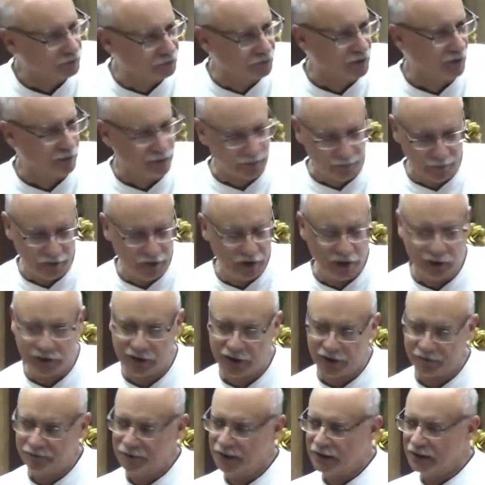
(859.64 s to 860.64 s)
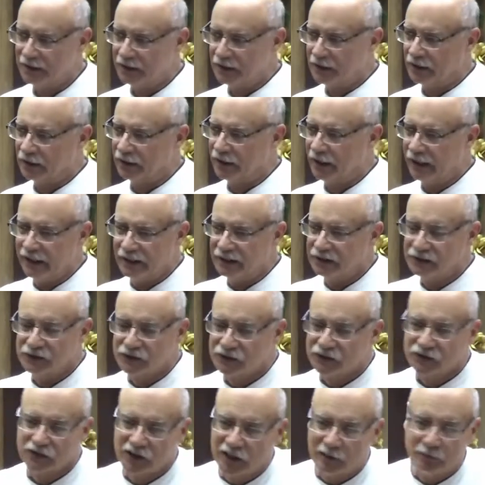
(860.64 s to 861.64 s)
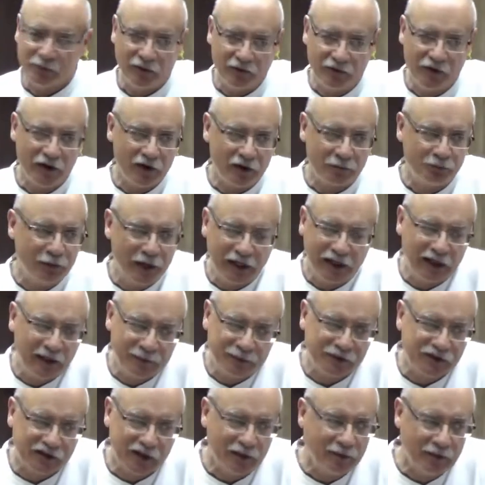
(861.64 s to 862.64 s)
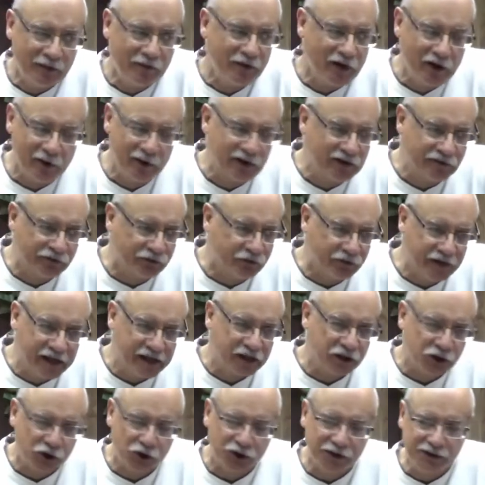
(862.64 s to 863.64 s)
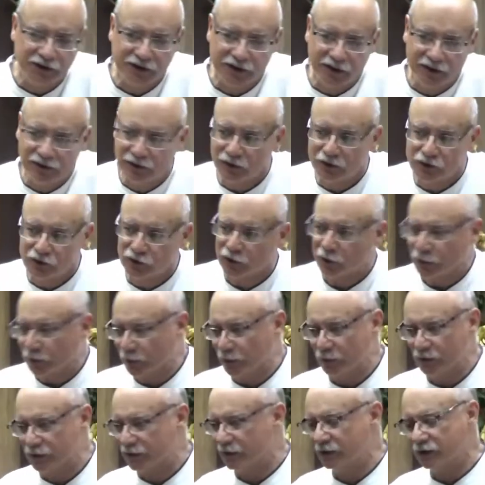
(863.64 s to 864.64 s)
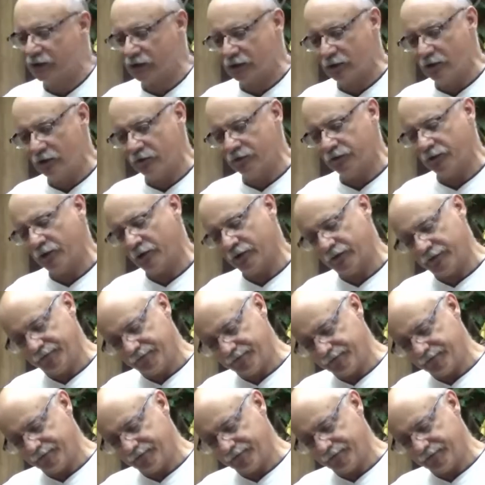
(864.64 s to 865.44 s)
from them. You're going to gain some of their, pick up some of their inflections and their tones and so forth.